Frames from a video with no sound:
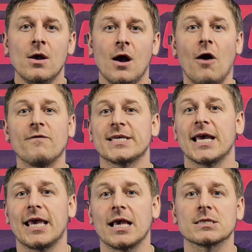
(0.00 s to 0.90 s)

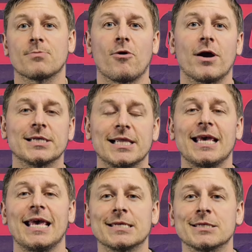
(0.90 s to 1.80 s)
Overtaking,
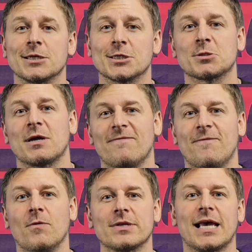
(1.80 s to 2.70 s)
surprisingly, isn't as
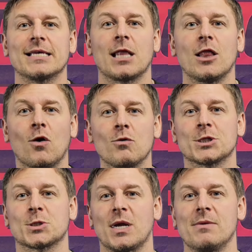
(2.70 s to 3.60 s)
straightforward as the long
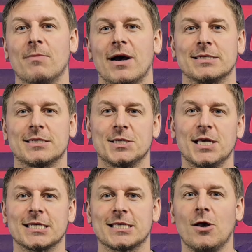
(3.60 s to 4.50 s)
straight might suggest.